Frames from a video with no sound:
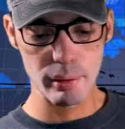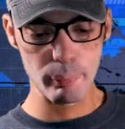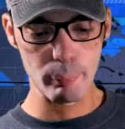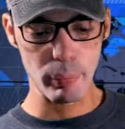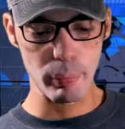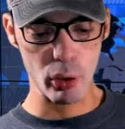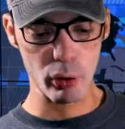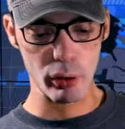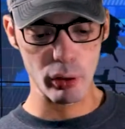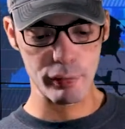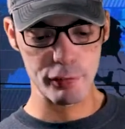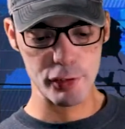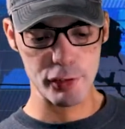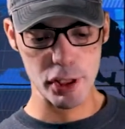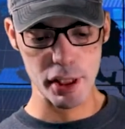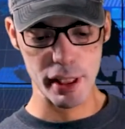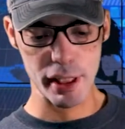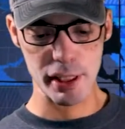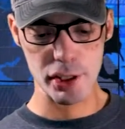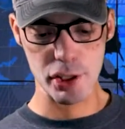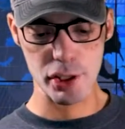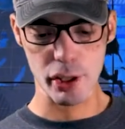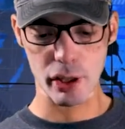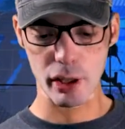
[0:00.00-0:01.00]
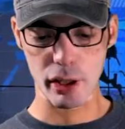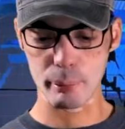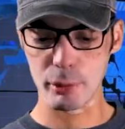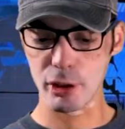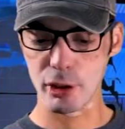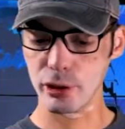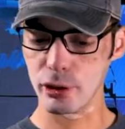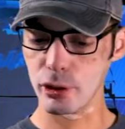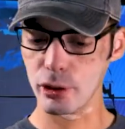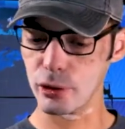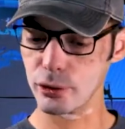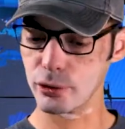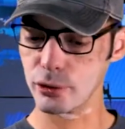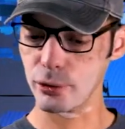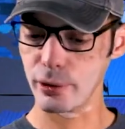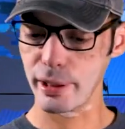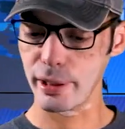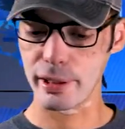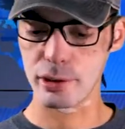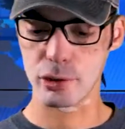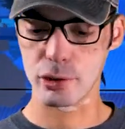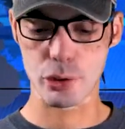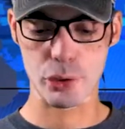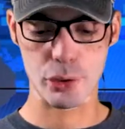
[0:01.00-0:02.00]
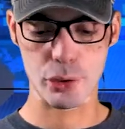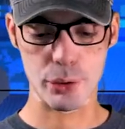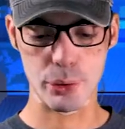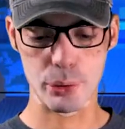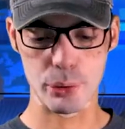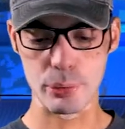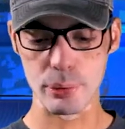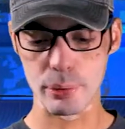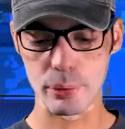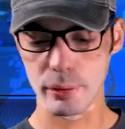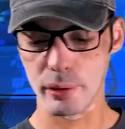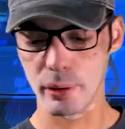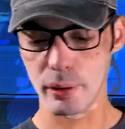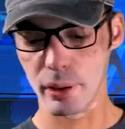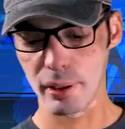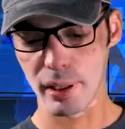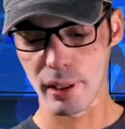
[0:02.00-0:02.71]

Power of change armor, non trade two.